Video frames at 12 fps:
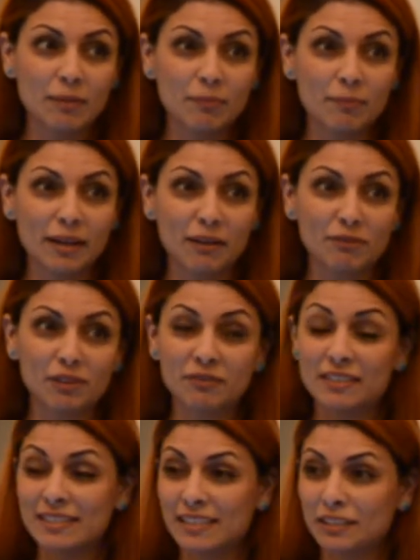but I've lived
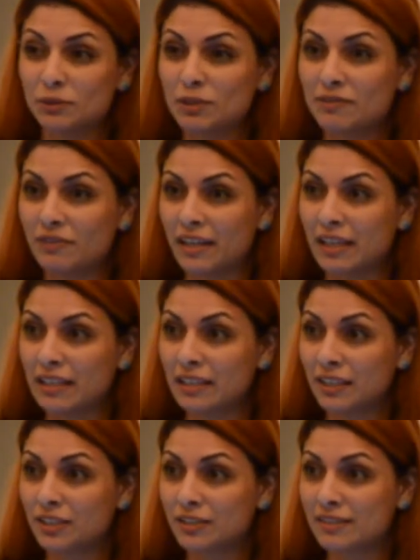in St. Louis for 8
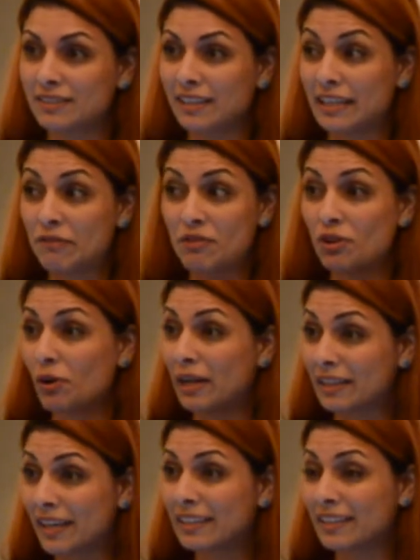years, and even though I
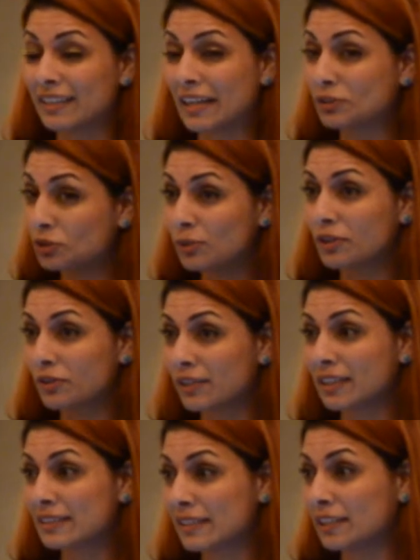like it, I do
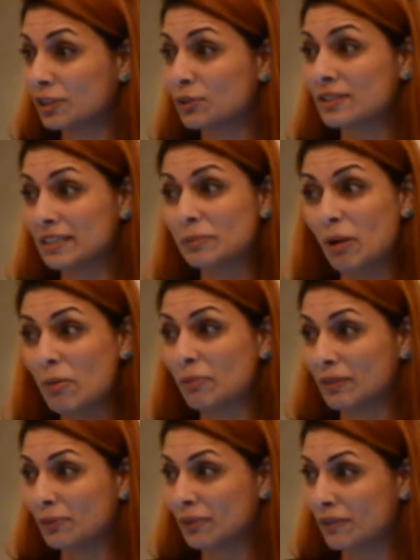agree St. Louis is
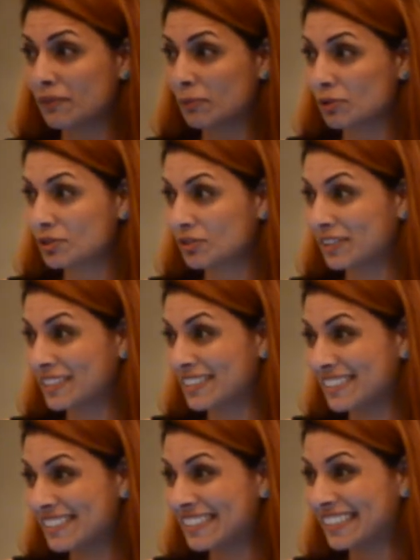probably one of the most
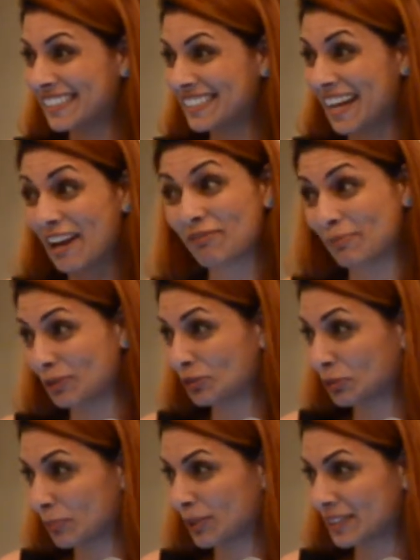racist cities I've been
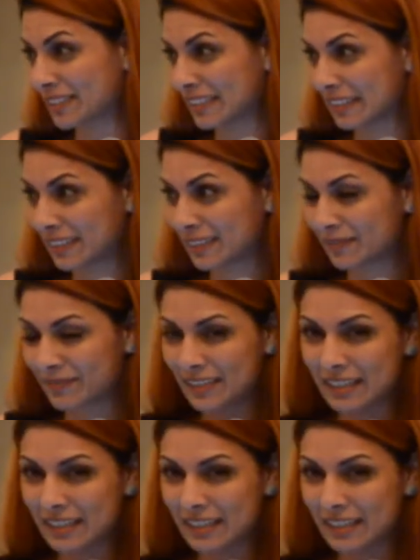to personally.